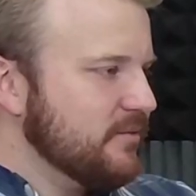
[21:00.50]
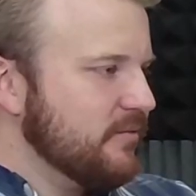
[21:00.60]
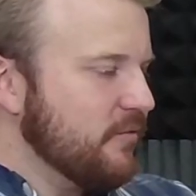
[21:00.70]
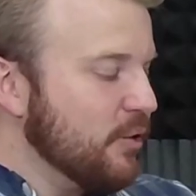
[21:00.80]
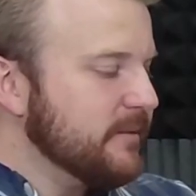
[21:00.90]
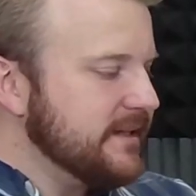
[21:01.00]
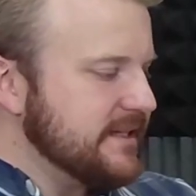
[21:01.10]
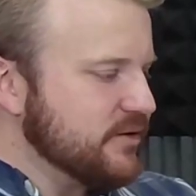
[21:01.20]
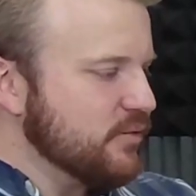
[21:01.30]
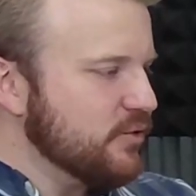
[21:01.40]
forming
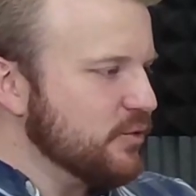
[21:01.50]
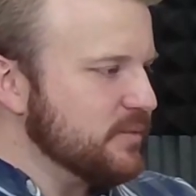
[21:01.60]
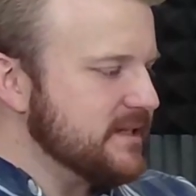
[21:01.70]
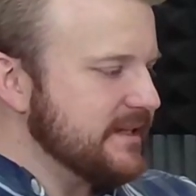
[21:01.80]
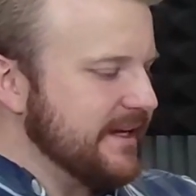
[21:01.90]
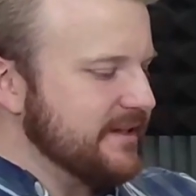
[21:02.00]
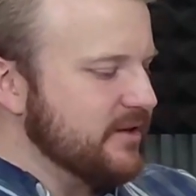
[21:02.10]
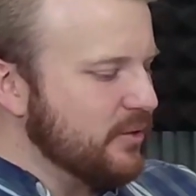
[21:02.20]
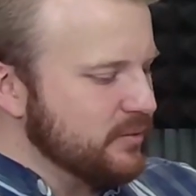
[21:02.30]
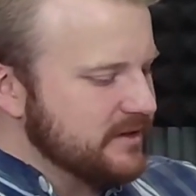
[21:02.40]
these groups, they
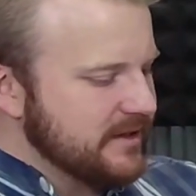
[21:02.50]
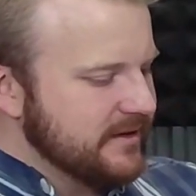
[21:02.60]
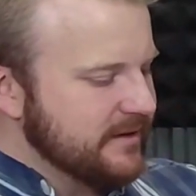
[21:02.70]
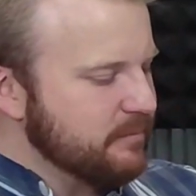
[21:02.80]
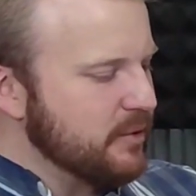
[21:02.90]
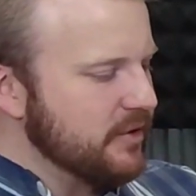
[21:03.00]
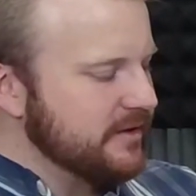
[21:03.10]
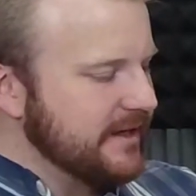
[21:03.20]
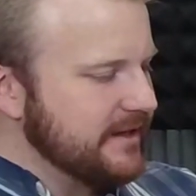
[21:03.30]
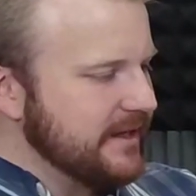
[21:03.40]
don't
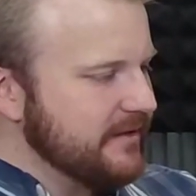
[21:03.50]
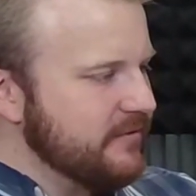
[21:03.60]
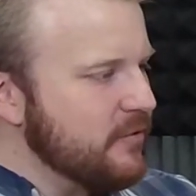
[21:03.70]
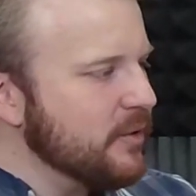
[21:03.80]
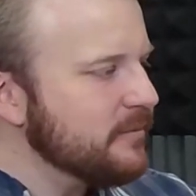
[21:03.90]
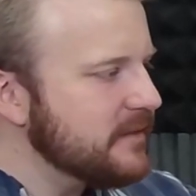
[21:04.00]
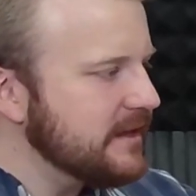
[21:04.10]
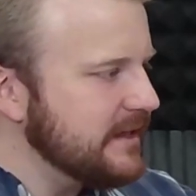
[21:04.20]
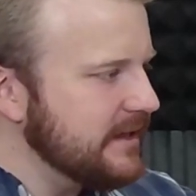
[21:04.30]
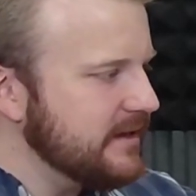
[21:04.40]
they form
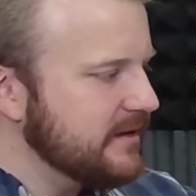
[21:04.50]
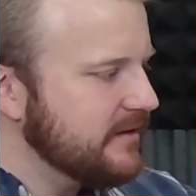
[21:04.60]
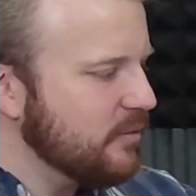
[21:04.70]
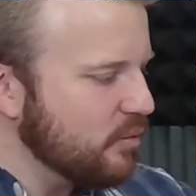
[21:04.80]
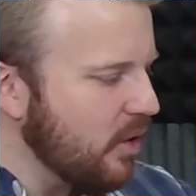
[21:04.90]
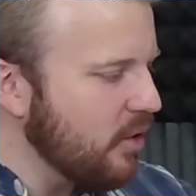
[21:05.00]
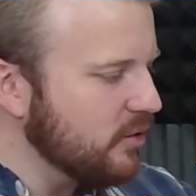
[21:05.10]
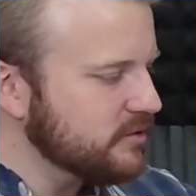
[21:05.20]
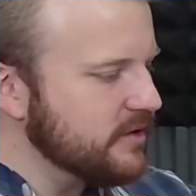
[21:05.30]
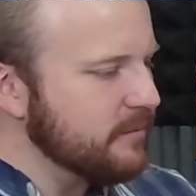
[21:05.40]
the
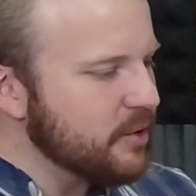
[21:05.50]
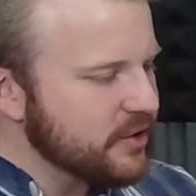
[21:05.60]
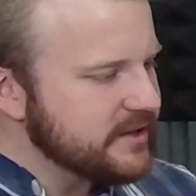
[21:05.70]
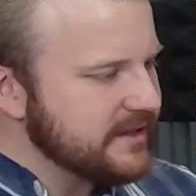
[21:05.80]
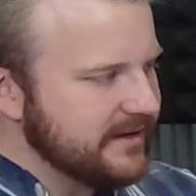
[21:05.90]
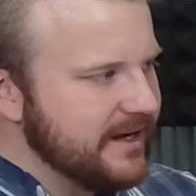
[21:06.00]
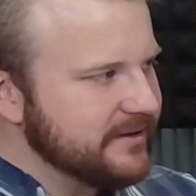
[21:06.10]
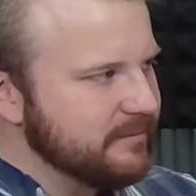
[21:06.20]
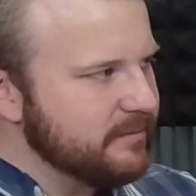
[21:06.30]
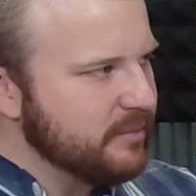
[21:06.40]
role to the person, not
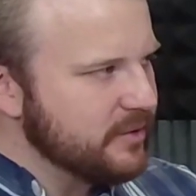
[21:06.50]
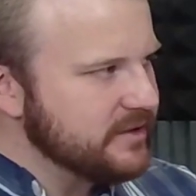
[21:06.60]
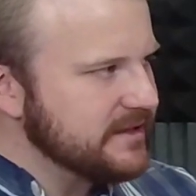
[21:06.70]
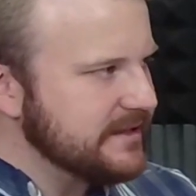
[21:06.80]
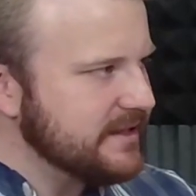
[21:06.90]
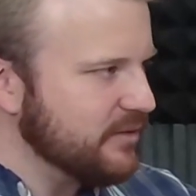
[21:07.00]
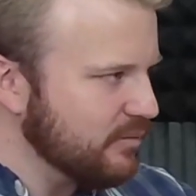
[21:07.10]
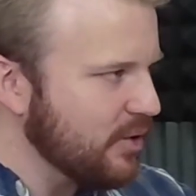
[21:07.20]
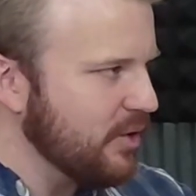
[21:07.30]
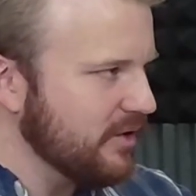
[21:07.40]
the person to the
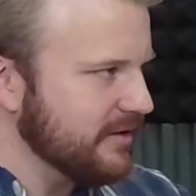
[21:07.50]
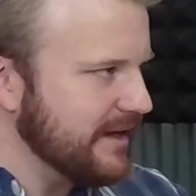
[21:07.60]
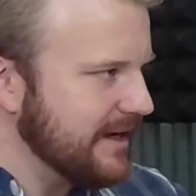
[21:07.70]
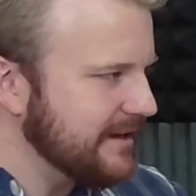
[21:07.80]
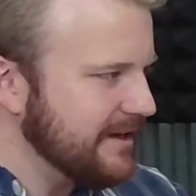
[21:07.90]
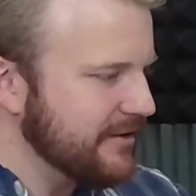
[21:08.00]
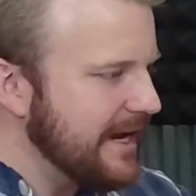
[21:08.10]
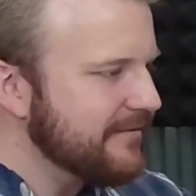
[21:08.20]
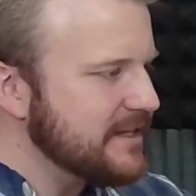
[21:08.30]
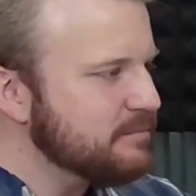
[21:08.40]
role. Or they they
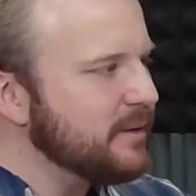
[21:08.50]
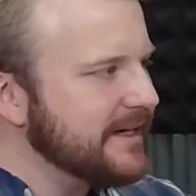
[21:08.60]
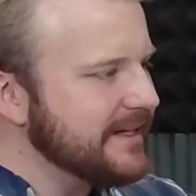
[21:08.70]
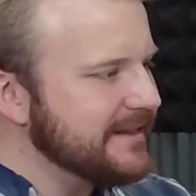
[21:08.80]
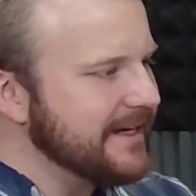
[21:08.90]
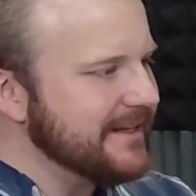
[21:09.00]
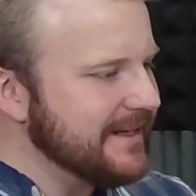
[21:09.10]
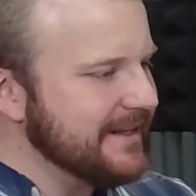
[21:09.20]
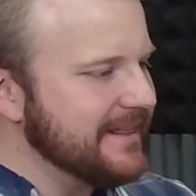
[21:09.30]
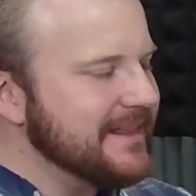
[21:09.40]
have this buddy and
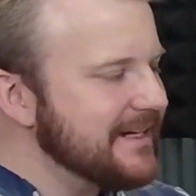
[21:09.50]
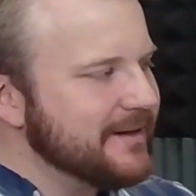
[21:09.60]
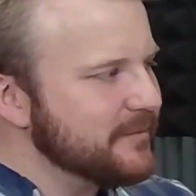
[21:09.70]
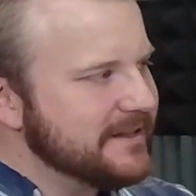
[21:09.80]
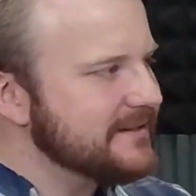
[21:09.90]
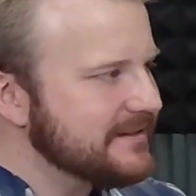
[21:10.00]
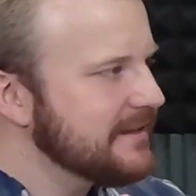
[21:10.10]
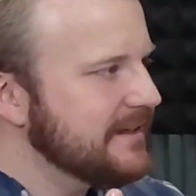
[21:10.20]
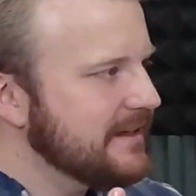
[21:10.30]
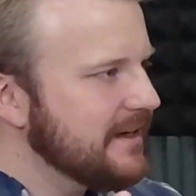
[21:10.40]
they think up this,
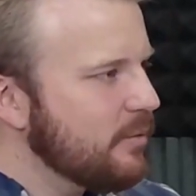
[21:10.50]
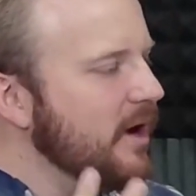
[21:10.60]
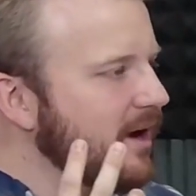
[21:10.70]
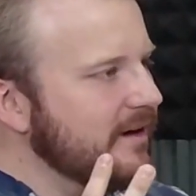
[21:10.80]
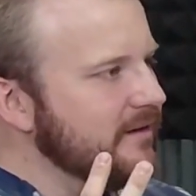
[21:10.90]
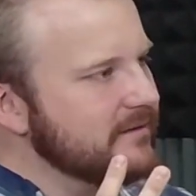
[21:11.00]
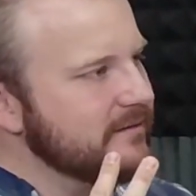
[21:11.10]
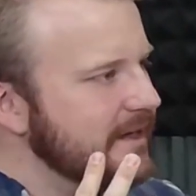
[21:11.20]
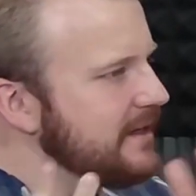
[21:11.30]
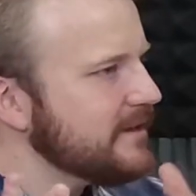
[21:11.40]
well,
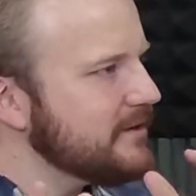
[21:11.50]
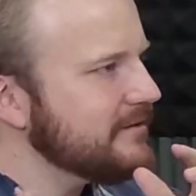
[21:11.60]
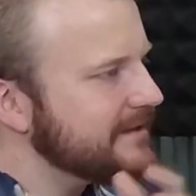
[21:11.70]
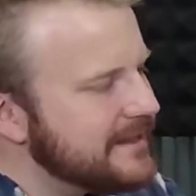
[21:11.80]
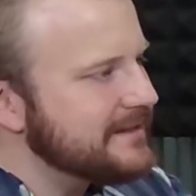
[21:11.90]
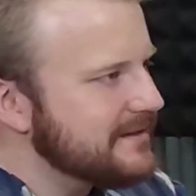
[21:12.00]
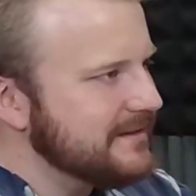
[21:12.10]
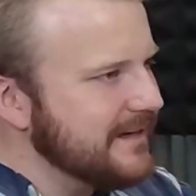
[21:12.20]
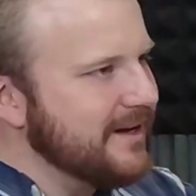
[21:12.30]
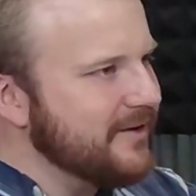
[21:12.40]
he can do this,
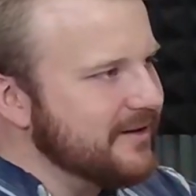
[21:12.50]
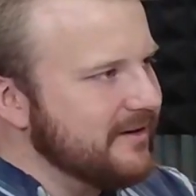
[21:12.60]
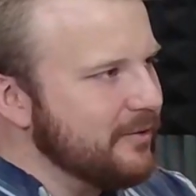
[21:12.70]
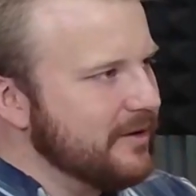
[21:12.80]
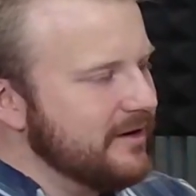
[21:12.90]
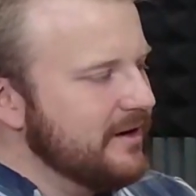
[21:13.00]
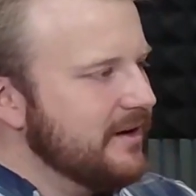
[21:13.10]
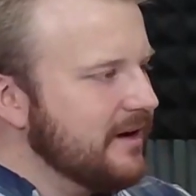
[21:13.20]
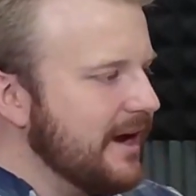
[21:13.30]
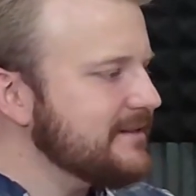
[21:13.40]
or
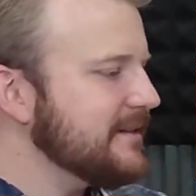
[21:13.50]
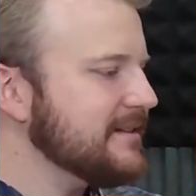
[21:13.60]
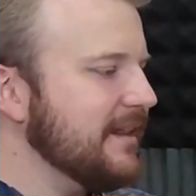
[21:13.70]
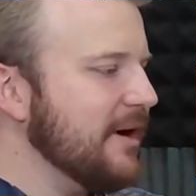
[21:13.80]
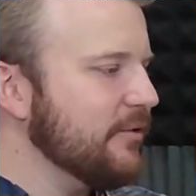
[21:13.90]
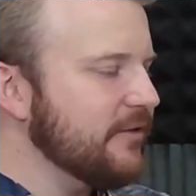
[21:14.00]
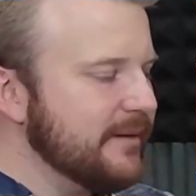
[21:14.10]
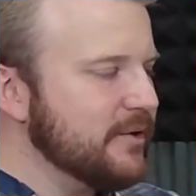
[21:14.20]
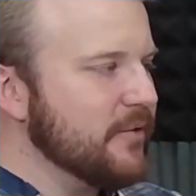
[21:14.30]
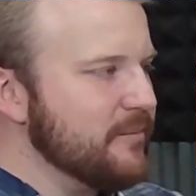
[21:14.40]
I see this a lot with
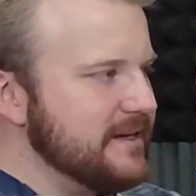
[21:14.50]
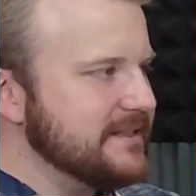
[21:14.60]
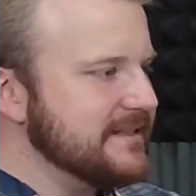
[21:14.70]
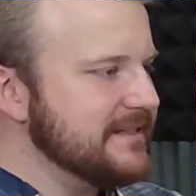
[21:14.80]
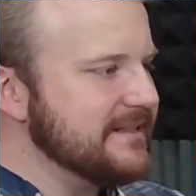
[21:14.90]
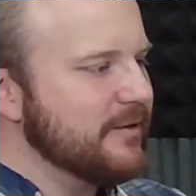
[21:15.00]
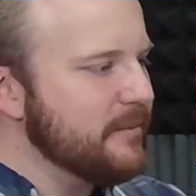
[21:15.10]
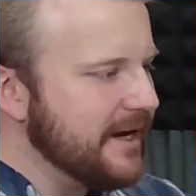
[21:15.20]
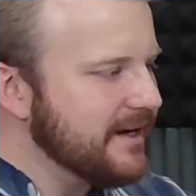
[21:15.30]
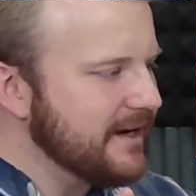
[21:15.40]
family run businesses. They'll
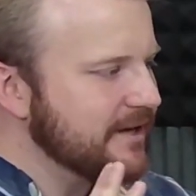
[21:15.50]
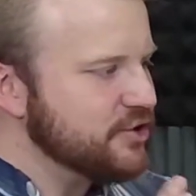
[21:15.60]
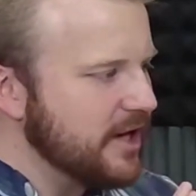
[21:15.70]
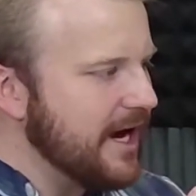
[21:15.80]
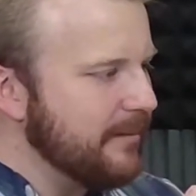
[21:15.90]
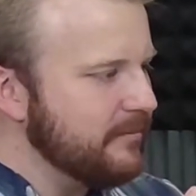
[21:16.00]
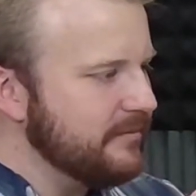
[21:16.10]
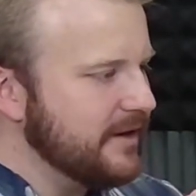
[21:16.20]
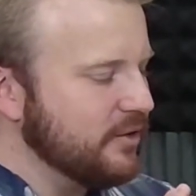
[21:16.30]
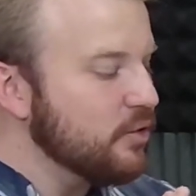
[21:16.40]
make a job,
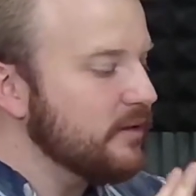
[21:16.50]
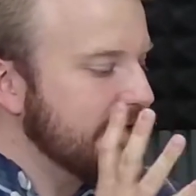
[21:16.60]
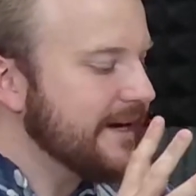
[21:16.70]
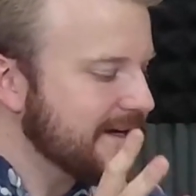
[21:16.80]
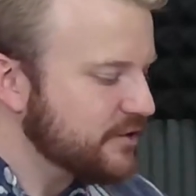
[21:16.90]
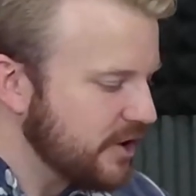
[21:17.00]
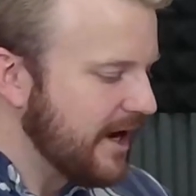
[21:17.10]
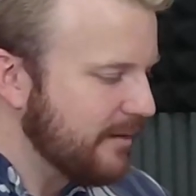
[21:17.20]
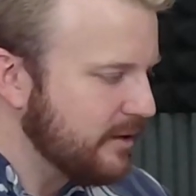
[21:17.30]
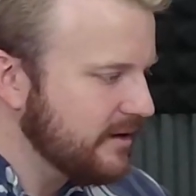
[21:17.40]
they'll create a
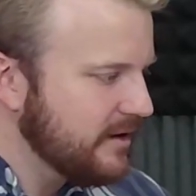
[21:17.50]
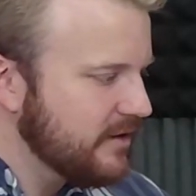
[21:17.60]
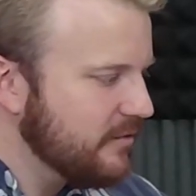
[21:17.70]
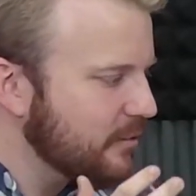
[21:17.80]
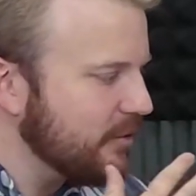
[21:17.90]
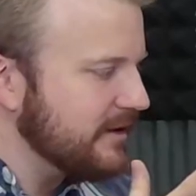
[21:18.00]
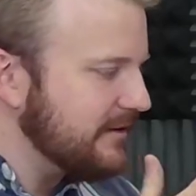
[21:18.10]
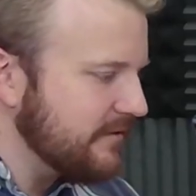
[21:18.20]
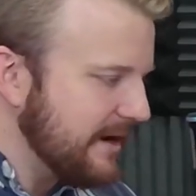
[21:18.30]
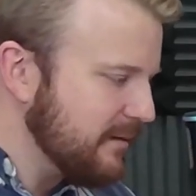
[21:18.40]
job for
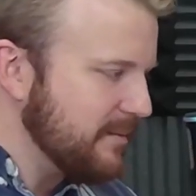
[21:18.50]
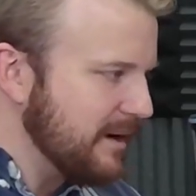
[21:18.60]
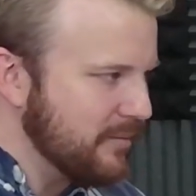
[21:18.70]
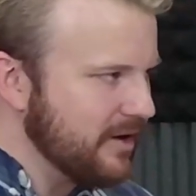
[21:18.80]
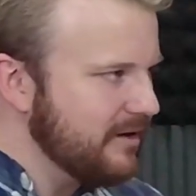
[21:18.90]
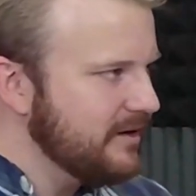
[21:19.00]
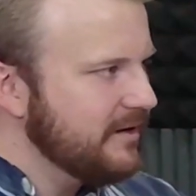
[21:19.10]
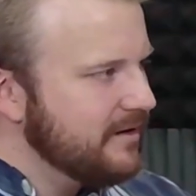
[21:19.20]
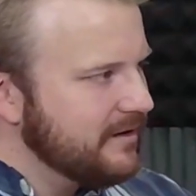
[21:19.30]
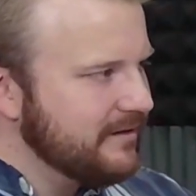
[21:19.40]
this family member
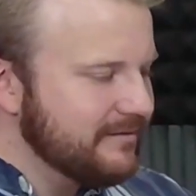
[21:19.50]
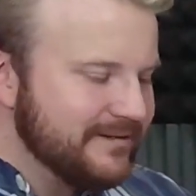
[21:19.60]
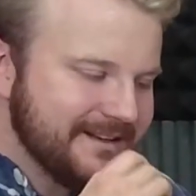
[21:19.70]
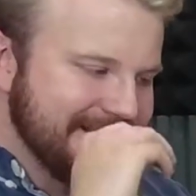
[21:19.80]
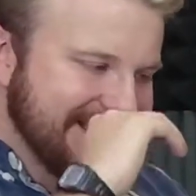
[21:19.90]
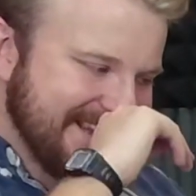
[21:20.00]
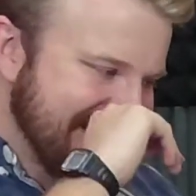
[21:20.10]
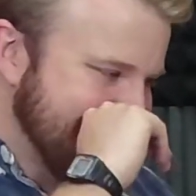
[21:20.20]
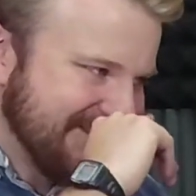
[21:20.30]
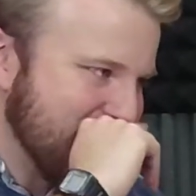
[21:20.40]
who really
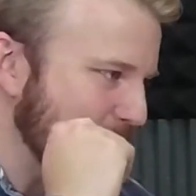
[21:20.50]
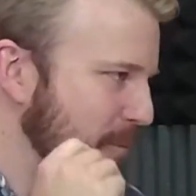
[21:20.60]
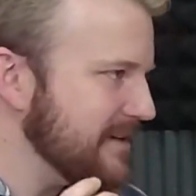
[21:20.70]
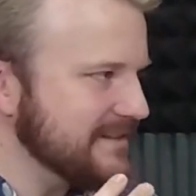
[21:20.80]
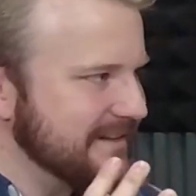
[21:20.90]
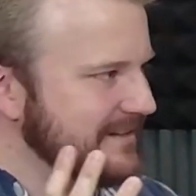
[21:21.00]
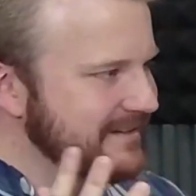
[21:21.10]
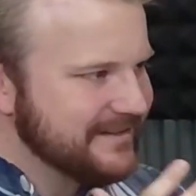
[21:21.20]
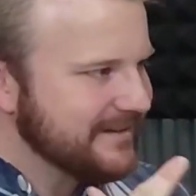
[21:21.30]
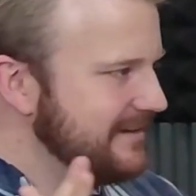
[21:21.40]
had no business